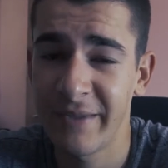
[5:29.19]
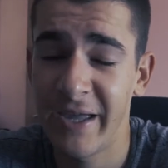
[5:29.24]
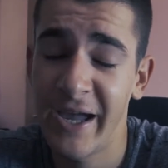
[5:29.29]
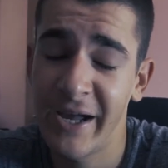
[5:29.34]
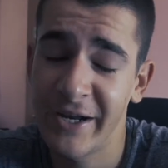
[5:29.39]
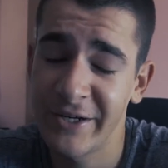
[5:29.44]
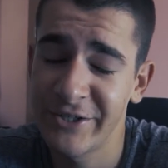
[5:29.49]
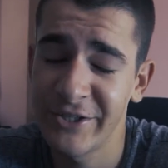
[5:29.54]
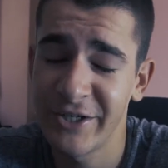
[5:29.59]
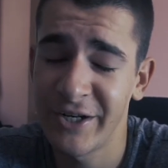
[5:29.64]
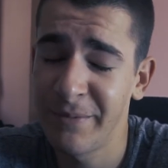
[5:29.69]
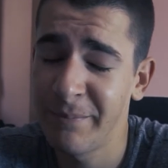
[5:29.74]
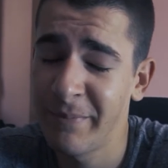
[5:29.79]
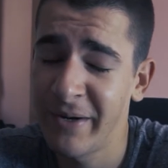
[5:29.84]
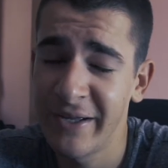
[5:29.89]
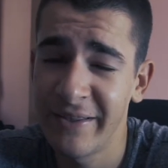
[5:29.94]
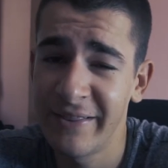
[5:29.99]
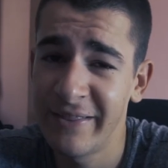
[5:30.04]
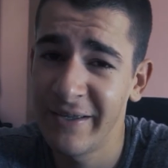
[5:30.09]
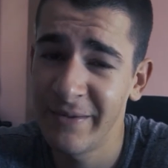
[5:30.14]
Actually,
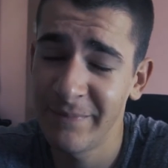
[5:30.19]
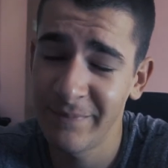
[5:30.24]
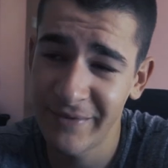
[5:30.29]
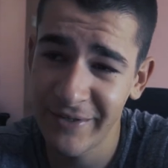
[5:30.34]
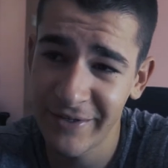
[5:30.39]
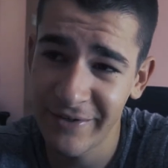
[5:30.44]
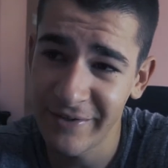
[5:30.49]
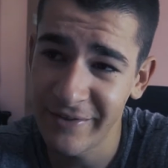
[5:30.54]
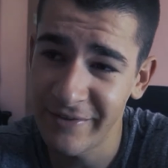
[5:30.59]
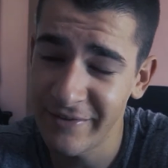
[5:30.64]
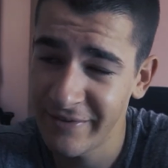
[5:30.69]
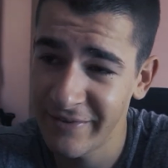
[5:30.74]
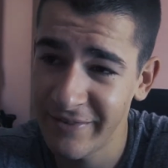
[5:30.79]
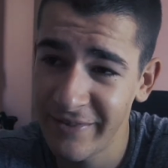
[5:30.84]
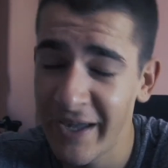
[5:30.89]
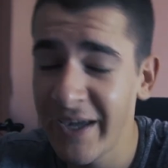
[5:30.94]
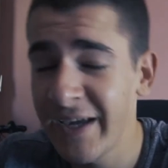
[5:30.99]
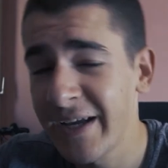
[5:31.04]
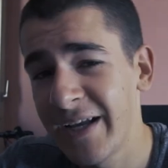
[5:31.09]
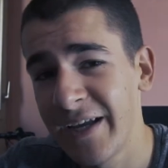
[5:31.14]
my team didn't
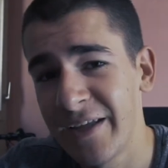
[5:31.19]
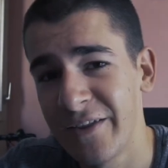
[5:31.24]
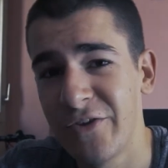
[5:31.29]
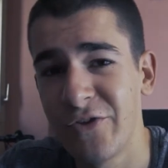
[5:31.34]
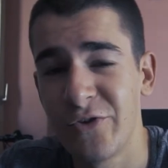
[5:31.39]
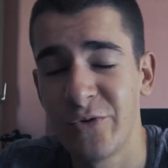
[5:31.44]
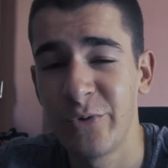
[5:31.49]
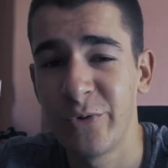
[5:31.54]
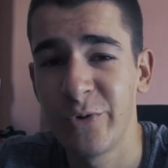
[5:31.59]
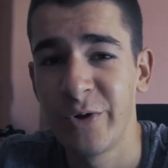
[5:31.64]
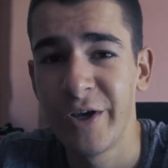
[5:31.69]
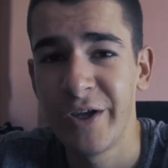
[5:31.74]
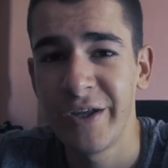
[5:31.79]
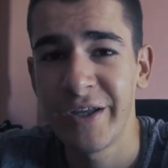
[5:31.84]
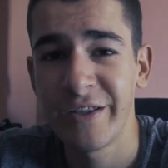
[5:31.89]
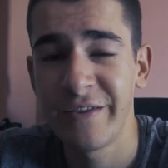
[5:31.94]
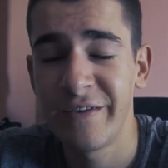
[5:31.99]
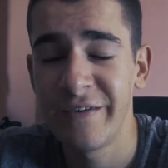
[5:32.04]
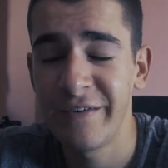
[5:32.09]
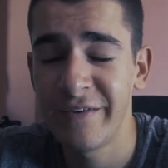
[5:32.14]
take it to
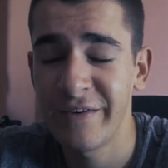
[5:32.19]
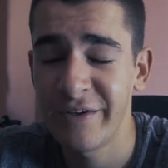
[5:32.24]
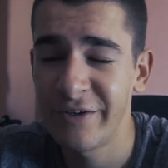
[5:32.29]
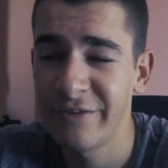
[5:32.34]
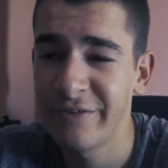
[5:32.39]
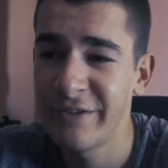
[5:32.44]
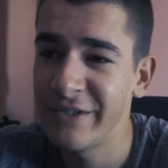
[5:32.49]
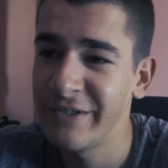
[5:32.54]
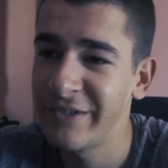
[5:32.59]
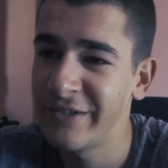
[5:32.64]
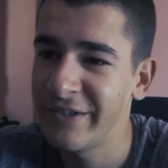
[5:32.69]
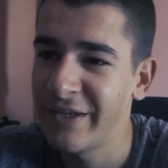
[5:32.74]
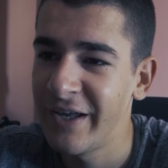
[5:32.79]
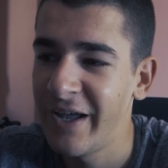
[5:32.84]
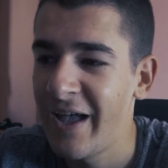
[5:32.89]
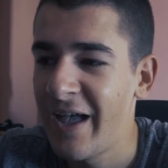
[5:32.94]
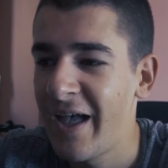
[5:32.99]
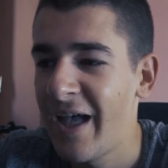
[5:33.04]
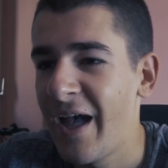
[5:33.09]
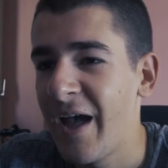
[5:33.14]
the service,
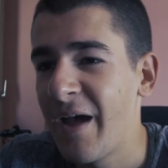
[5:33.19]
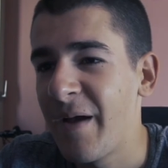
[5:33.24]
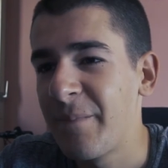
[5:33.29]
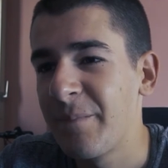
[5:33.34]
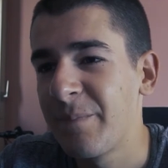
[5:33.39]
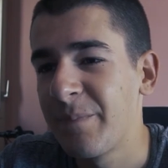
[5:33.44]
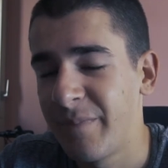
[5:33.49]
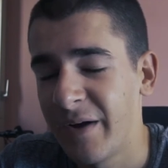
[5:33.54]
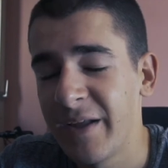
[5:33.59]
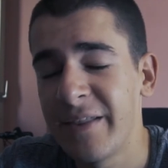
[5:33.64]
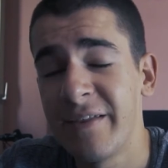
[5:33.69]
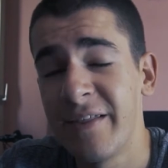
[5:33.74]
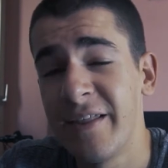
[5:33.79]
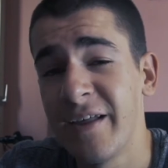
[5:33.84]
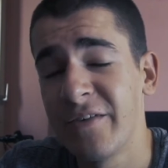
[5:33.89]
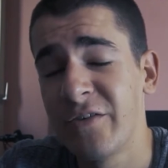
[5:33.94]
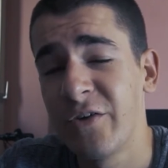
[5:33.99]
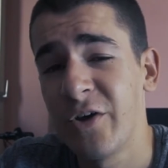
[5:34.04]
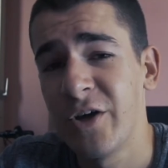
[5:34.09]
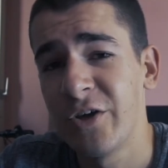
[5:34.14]
but
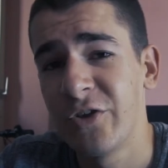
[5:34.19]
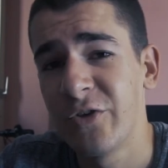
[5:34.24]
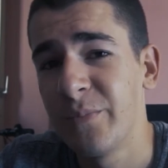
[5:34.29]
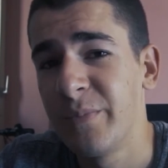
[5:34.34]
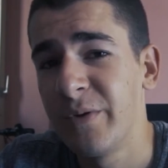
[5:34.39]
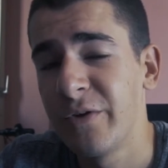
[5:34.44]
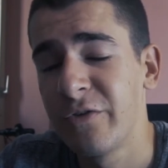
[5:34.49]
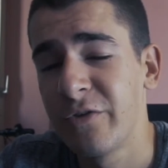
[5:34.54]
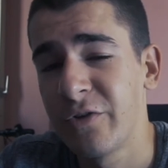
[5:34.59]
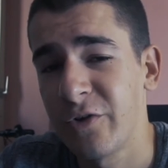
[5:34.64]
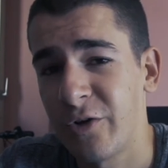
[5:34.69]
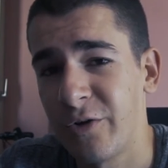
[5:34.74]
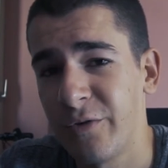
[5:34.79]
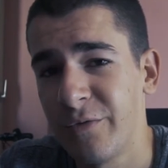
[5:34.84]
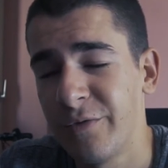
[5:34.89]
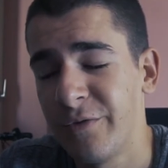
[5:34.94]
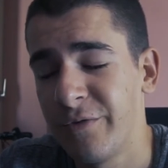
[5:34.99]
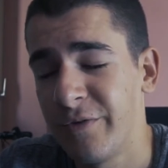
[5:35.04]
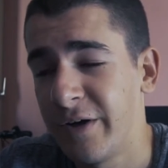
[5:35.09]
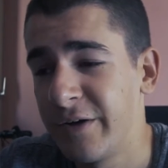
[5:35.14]
that's going to be
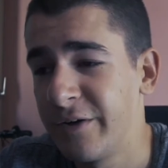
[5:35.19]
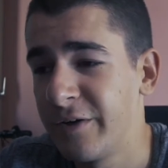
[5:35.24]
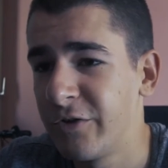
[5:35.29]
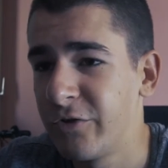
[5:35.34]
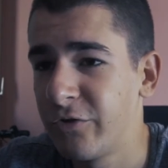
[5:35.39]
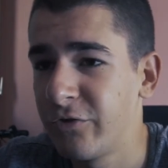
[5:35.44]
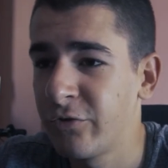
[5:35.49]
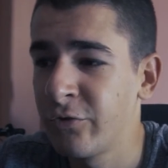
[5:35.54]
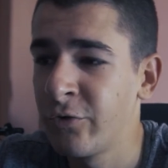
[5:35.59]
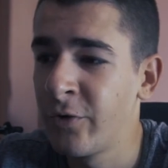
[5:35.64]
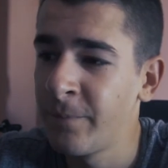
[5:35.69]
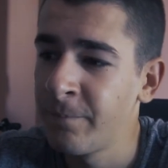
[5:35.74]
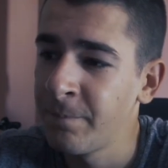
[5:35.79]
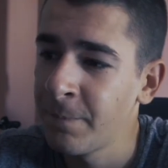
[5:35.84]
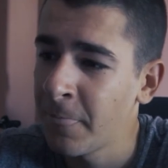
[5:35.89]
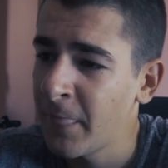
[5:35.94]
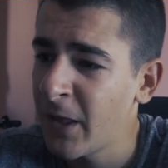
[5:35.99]
solved very soon.